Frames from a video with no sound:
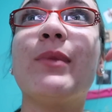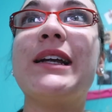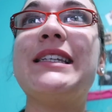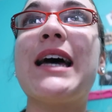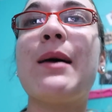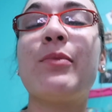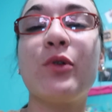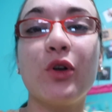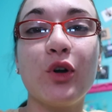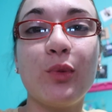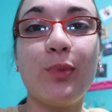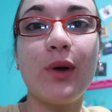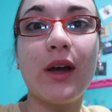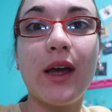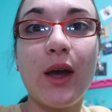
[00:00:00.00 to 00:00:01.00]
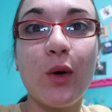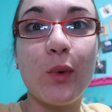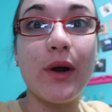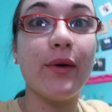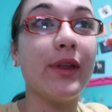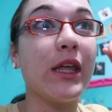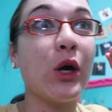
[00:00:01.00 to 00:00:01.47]
For my tap group,
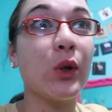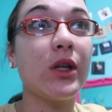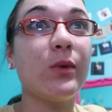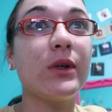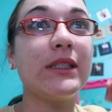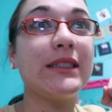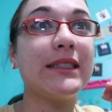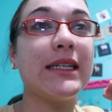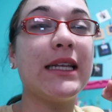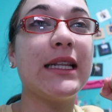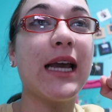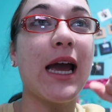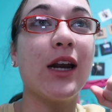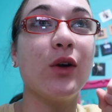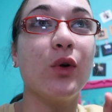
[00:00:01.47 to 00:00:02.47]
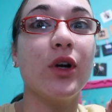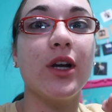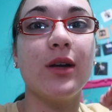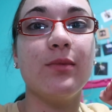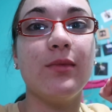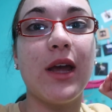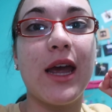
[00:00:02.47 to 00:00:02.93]
we were the only ones in the
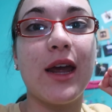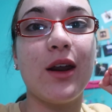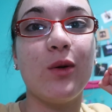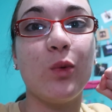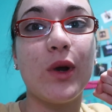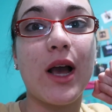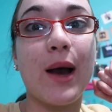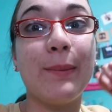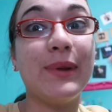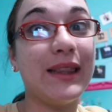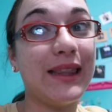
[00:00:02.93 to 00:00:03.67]
category and we got